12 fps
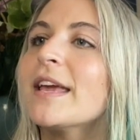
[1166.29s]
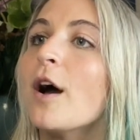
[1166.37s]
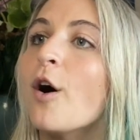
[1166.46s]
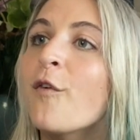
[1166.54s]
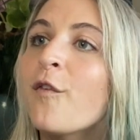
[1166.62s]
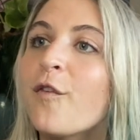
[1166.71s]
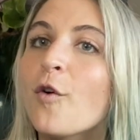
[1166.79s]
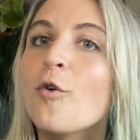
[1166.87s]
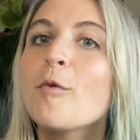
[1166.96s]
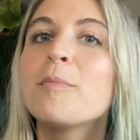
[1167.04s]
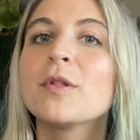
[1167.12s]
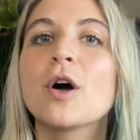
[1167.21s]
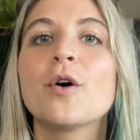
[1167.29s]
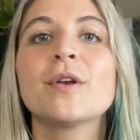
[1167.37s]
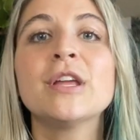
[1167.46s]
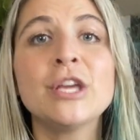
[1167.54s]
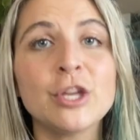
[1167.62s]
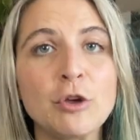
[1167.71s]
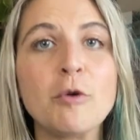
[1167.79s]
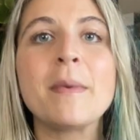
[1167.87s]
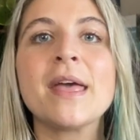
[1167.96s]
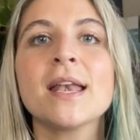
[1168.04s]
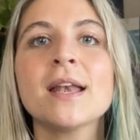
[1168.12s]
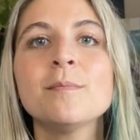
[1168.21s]
a full-blown
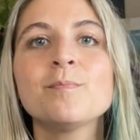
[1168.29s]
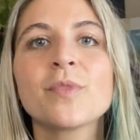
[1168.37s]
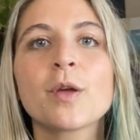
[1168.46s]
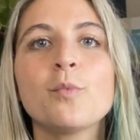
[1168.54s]
human